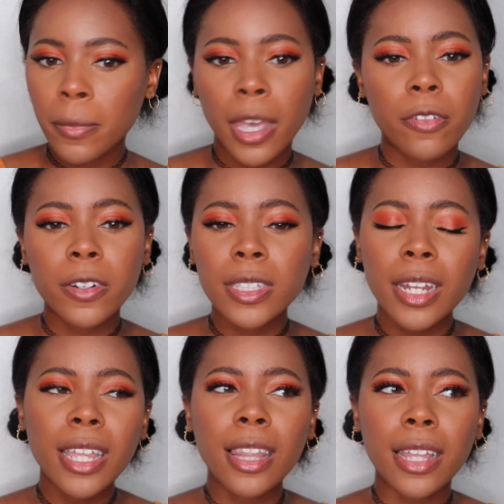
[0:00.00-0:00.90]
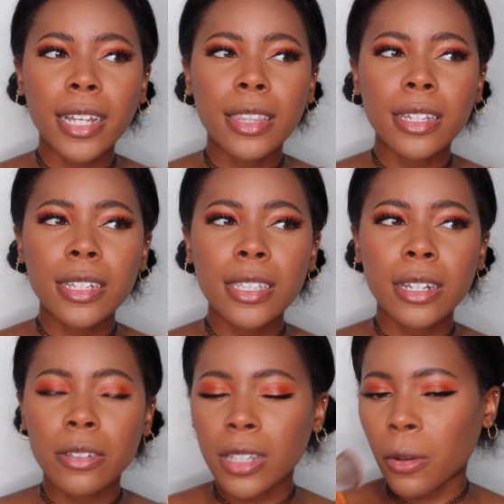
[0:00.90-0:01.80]
At first I didn't like this.
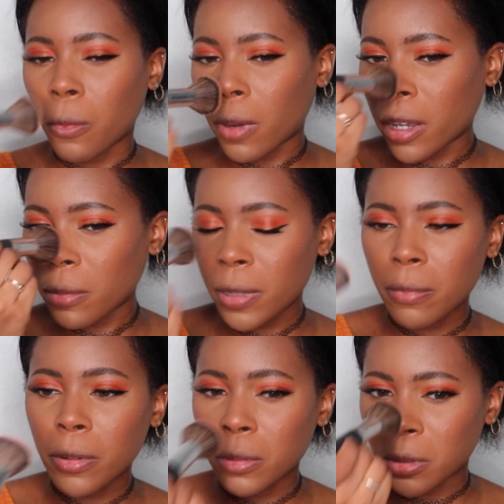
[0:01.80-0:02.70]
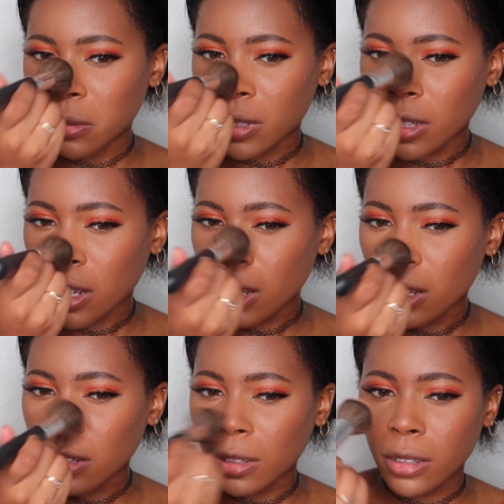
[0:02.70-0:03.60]
I was like, why are people doing
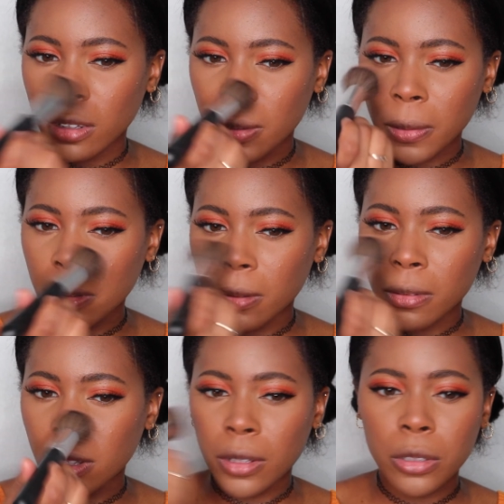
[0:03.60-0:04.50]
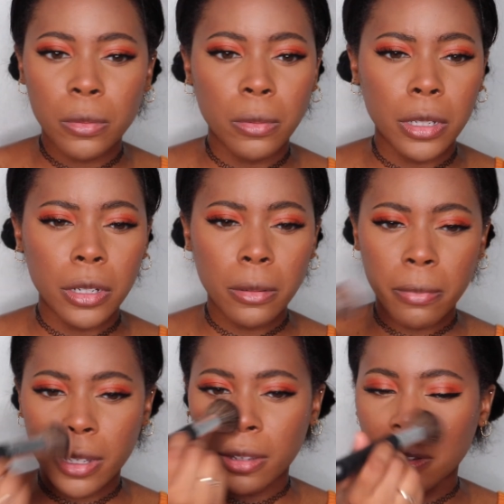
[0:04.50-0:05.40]
that? Like, that's weird,
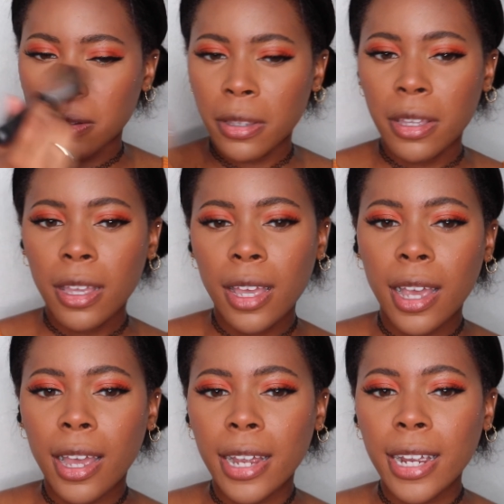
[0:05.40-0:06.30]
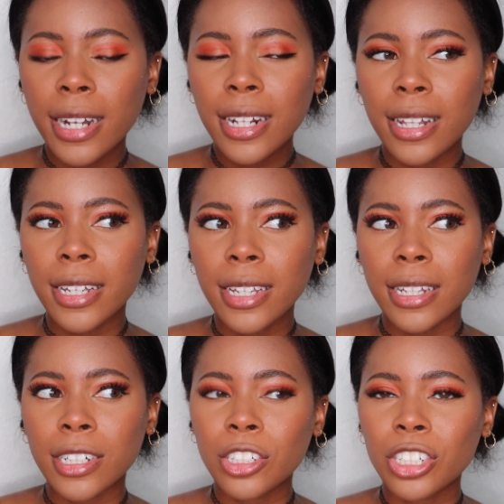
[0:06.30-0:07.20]
but I kind of like
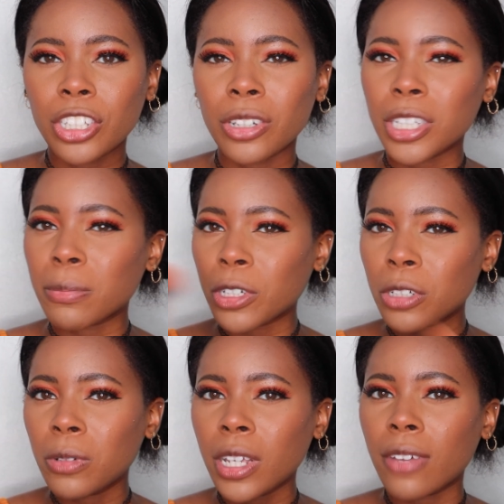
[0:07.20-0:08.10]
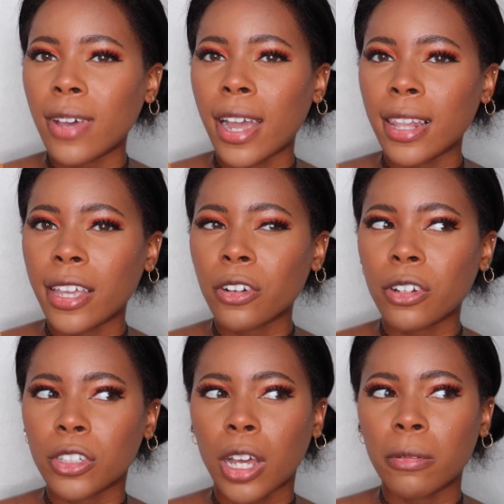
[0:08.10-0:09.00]
it. It's cute, especially when you have highlighter
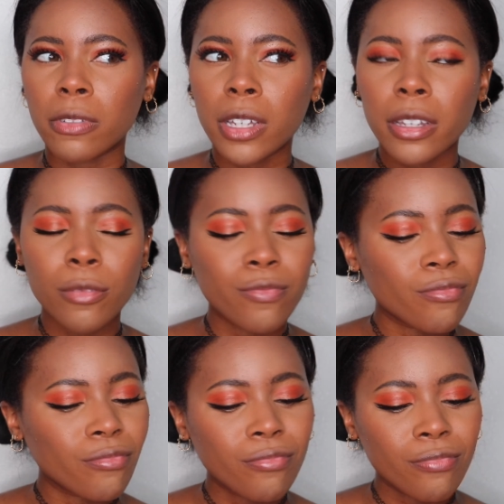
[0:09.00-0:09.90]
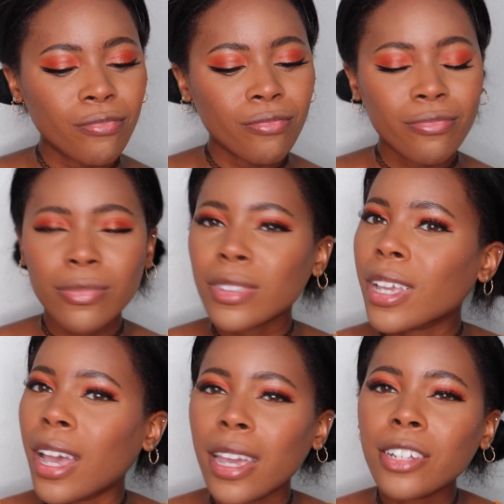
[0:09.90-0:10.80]
on top of it.
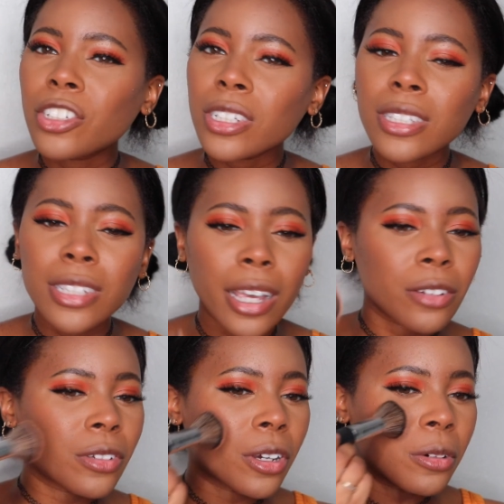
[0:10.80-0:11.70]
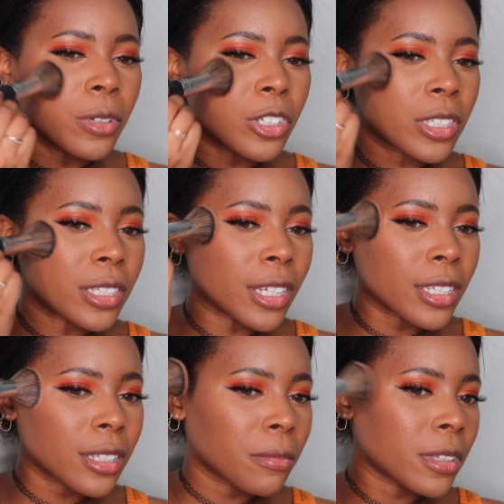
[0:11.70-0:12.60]
It just, I don't know, it just
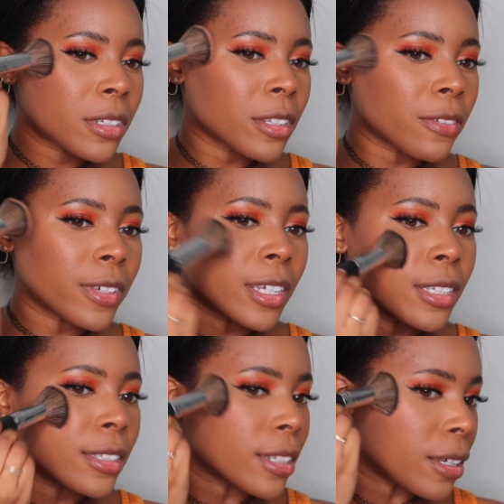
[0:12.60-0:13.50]
does something to the face, and